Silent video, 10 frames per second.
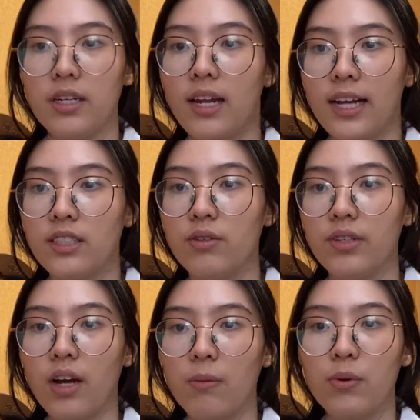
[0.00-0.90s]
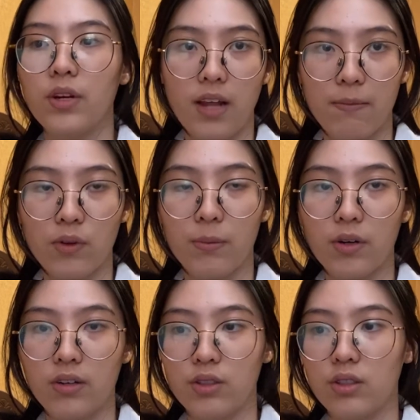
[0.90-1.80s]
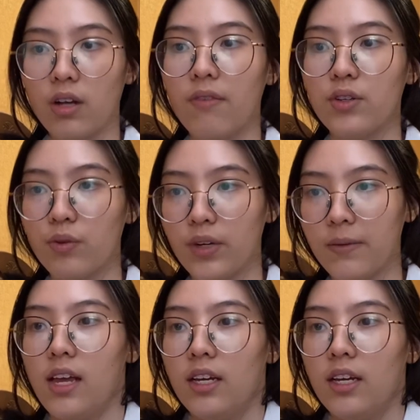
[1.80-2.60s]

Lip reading: less urine output with abnormal conditions of urine.